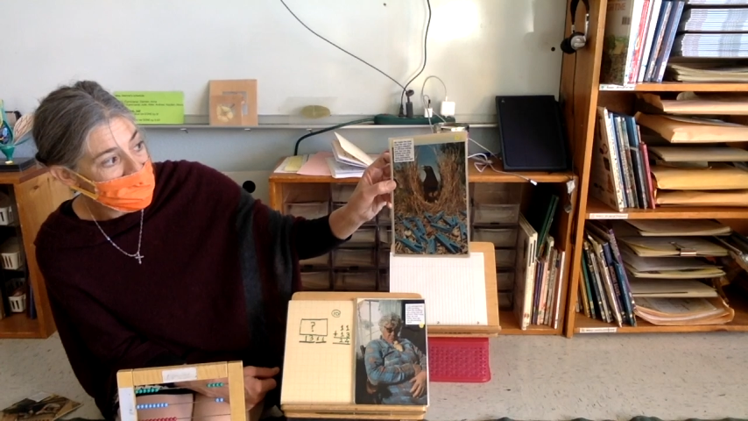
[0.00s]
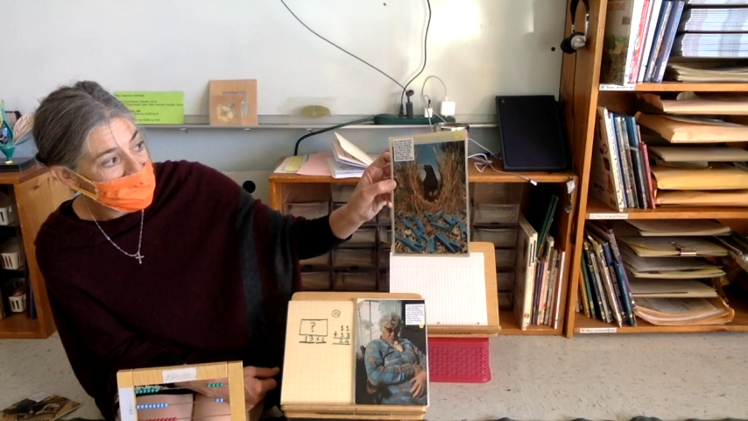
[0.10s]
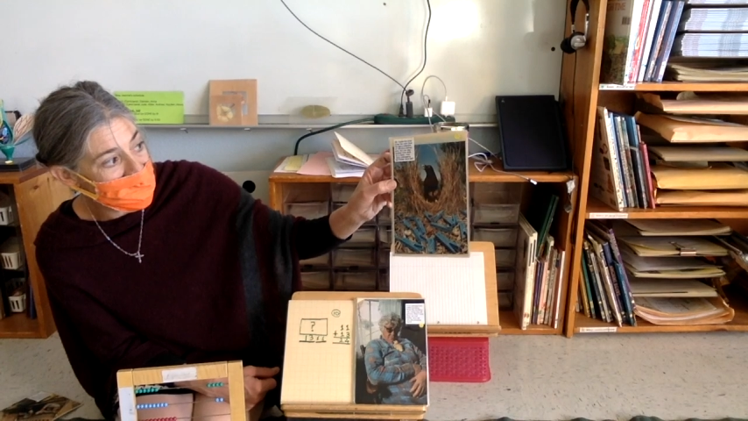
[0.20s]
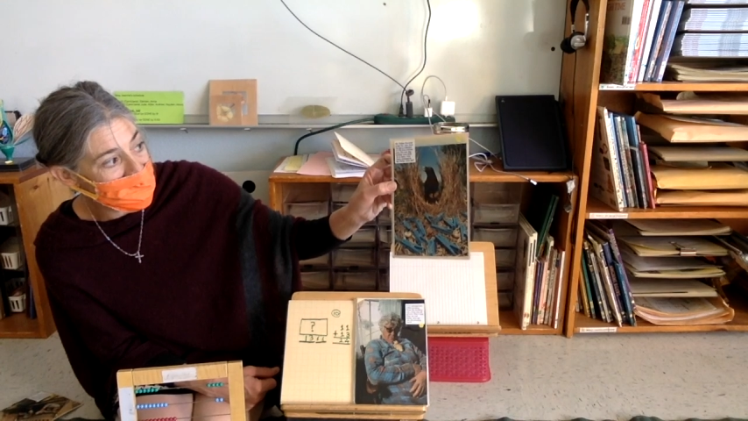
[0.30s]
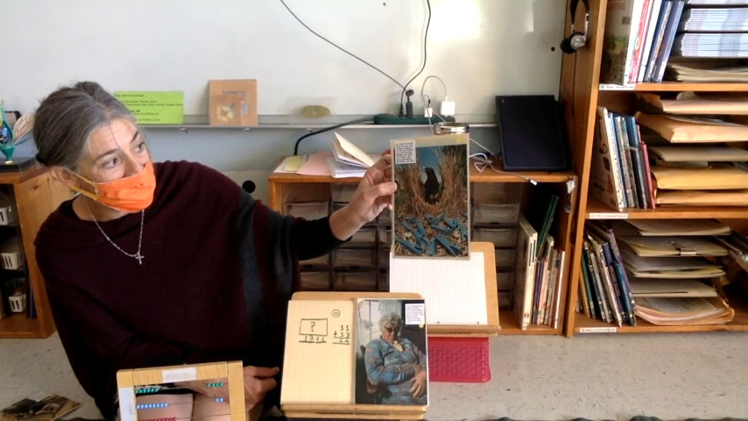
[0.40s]

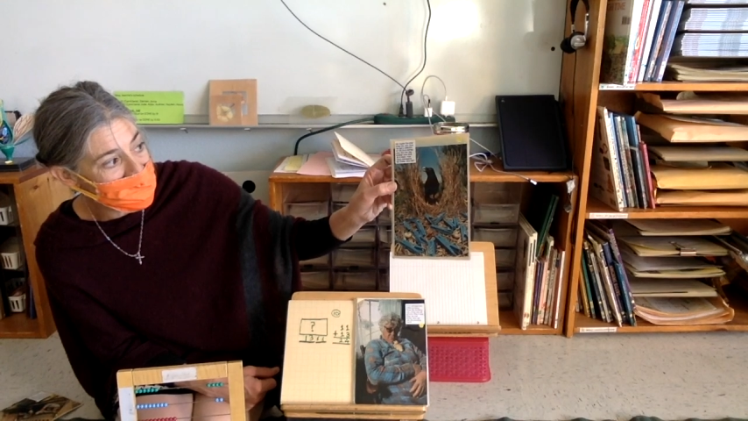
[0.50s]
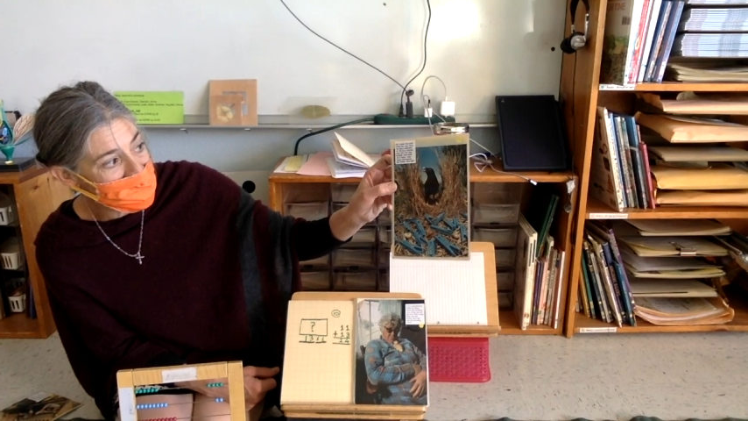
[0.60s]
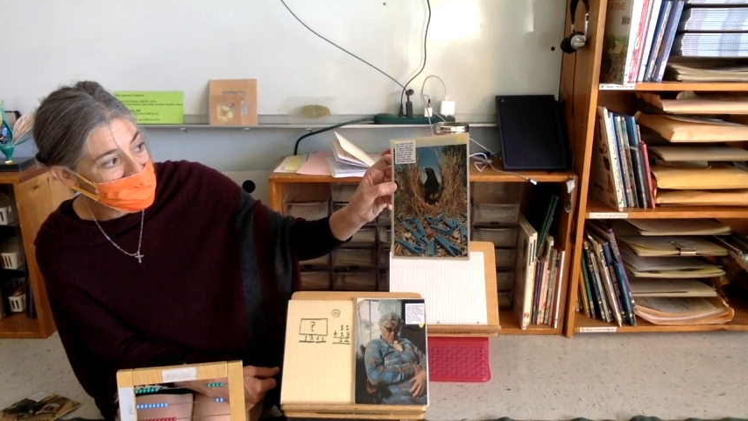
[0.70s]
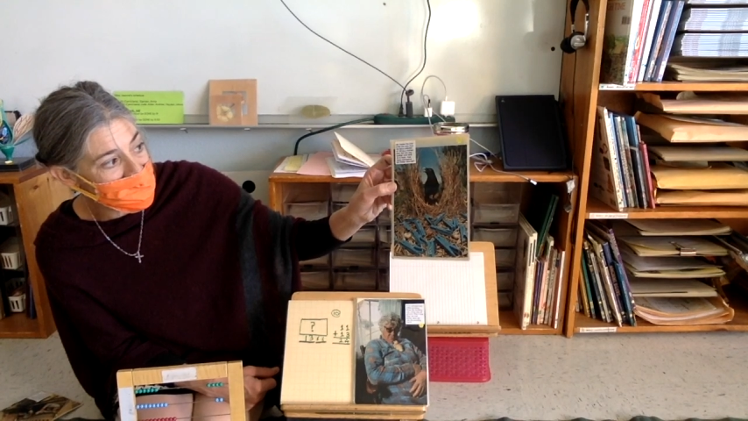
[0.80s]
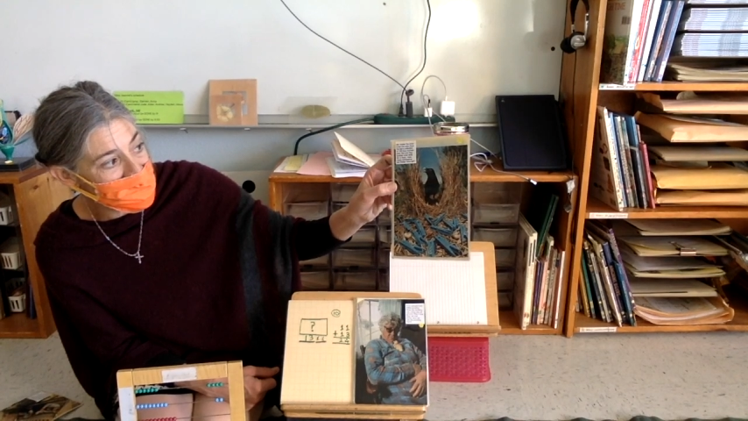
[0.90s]
How many
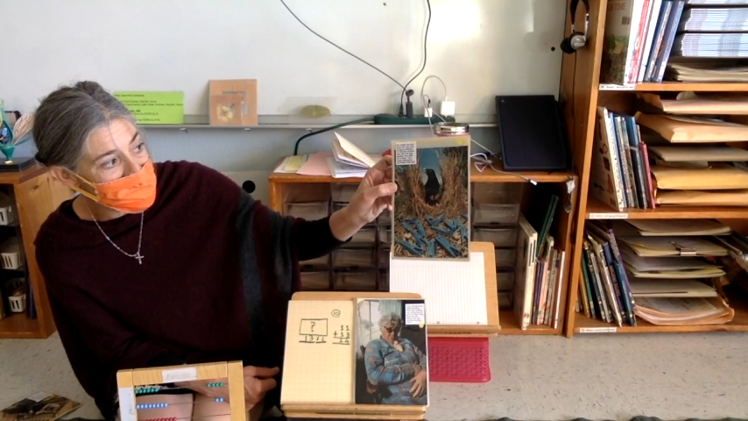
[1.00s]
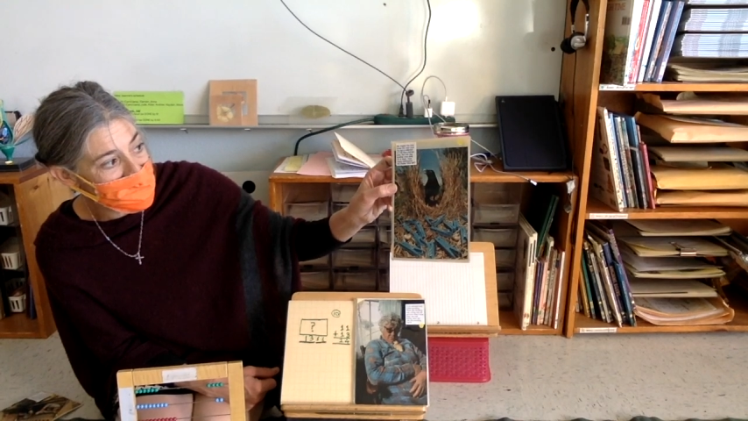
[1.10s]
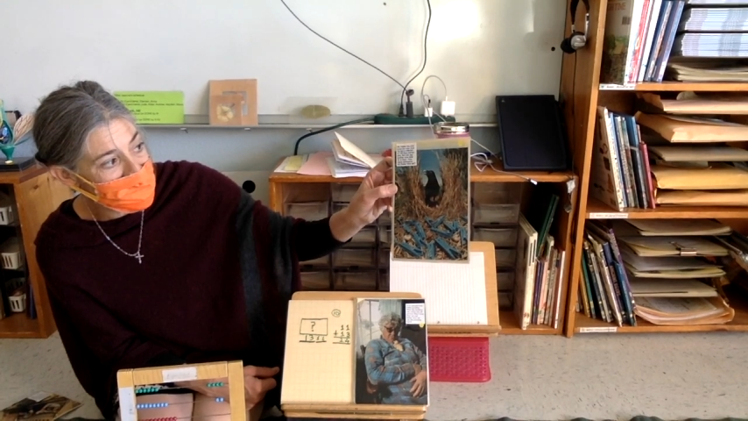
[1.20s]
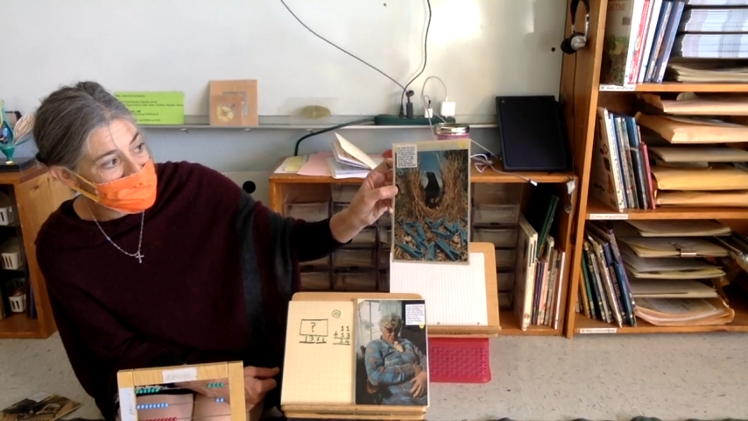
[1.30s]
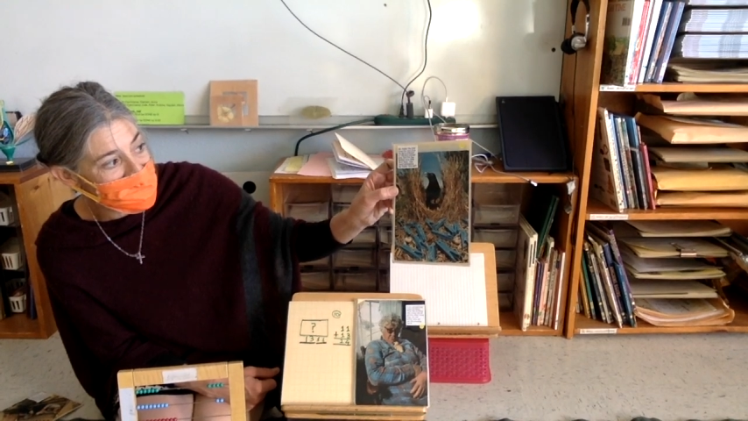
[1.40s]
clothes
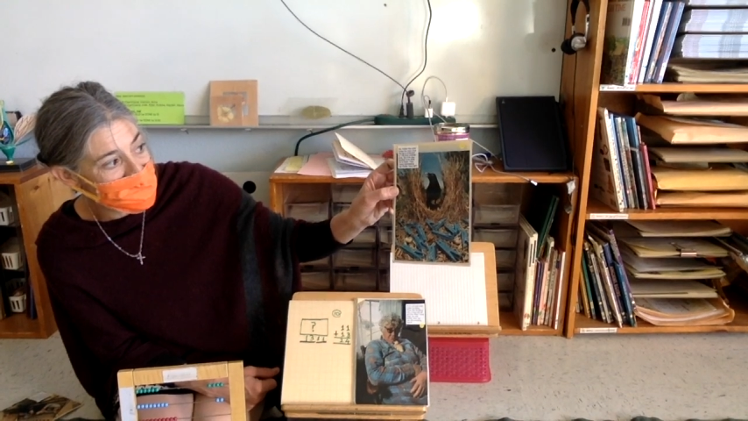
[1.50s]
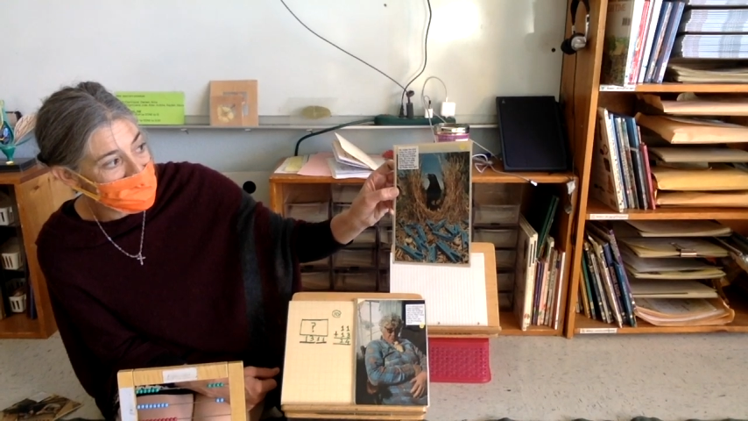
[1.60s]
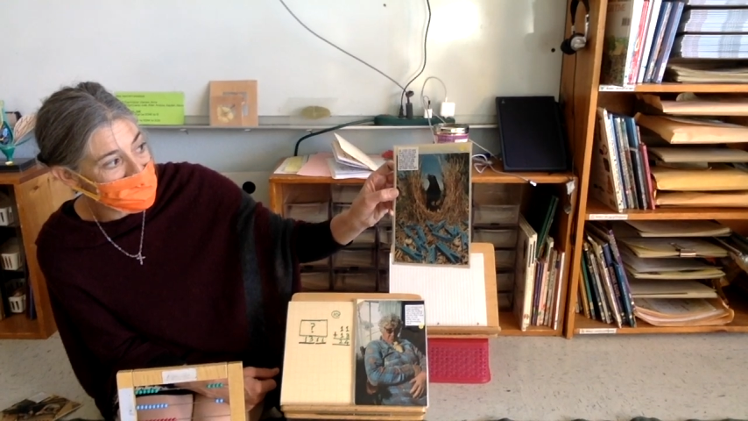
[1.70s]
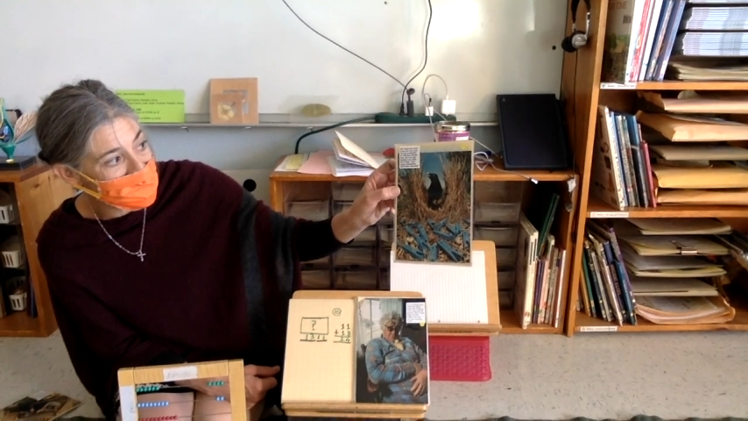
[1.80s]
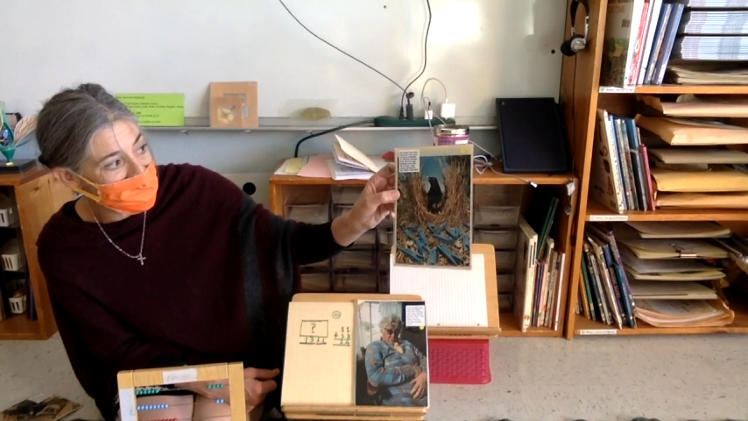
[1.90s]
pegs did Walter